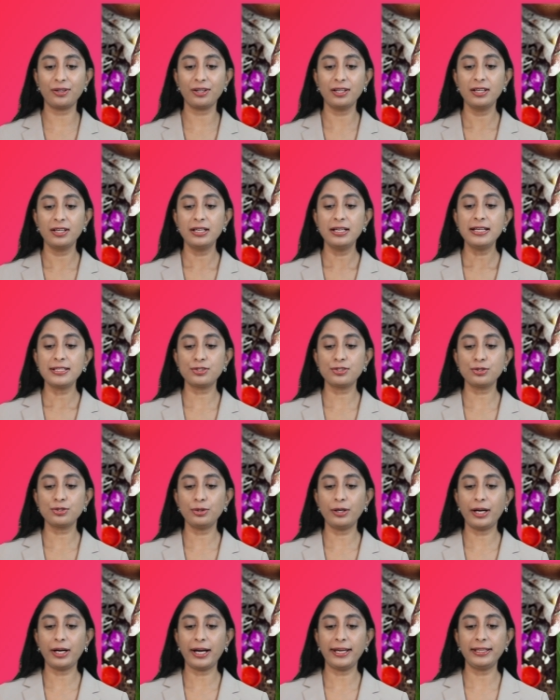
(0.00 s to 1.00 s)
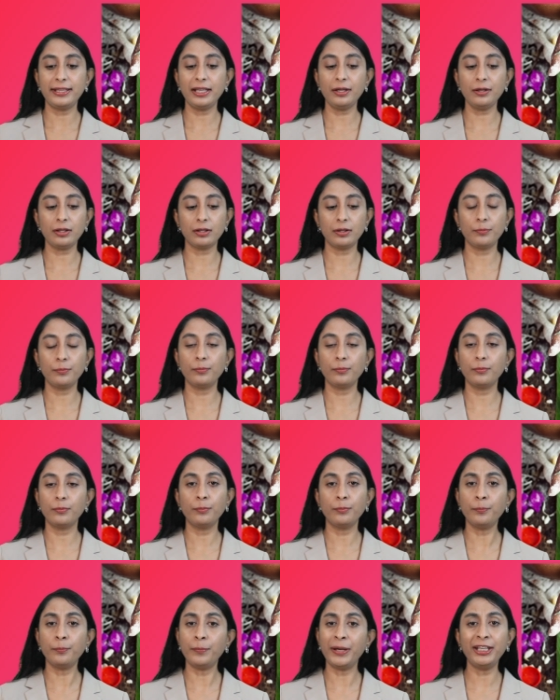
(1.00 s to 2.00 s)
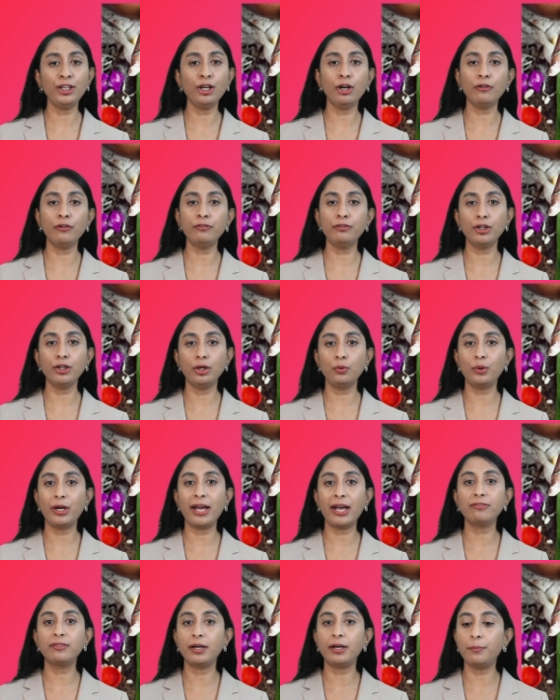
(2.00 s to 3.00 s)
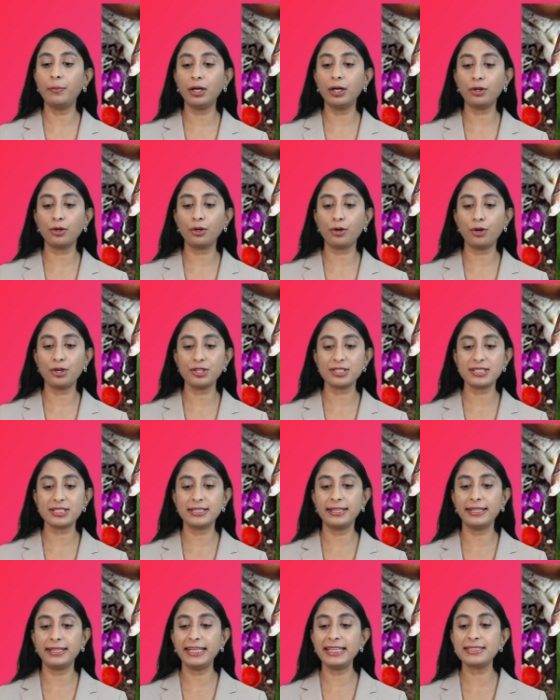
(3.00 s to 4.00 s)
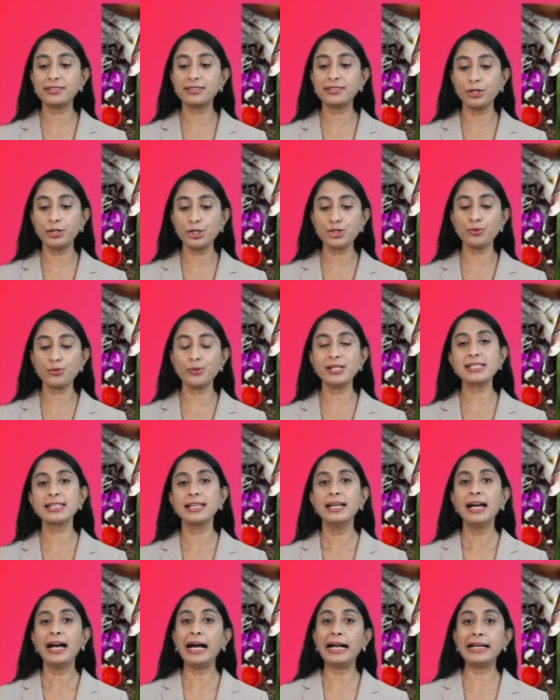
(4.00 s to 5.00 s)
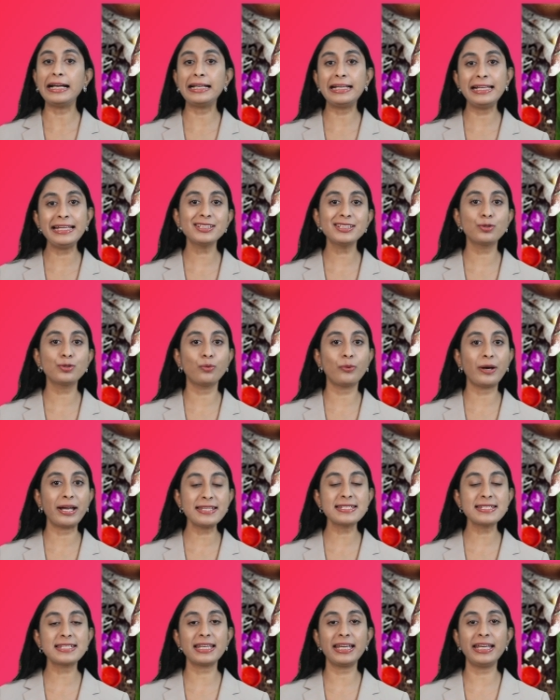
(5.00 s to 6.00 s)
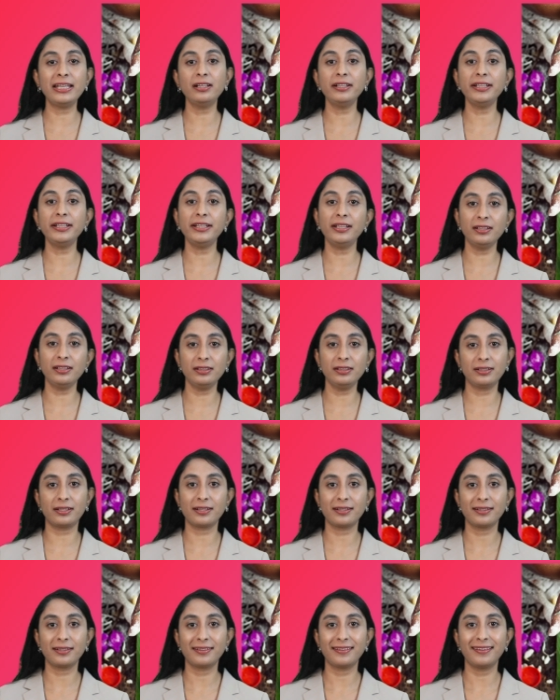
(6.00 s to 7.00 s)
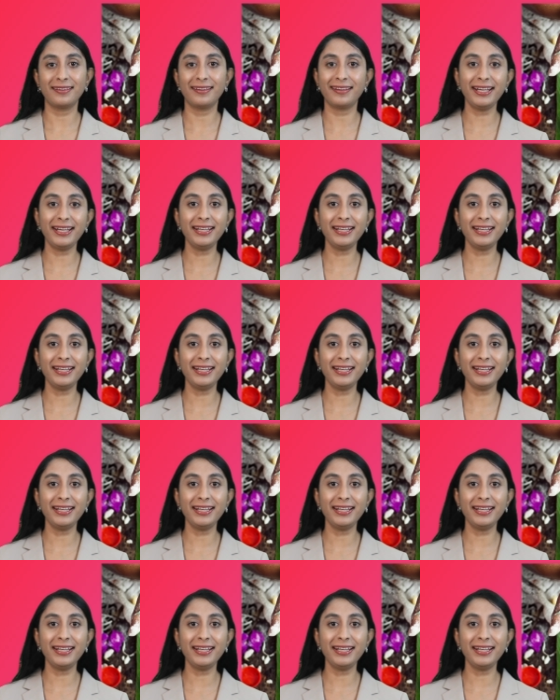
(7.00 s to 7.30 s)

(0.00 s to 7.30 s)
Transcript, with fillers: So I think many of you all would have come across these rituals at least once in a year, right?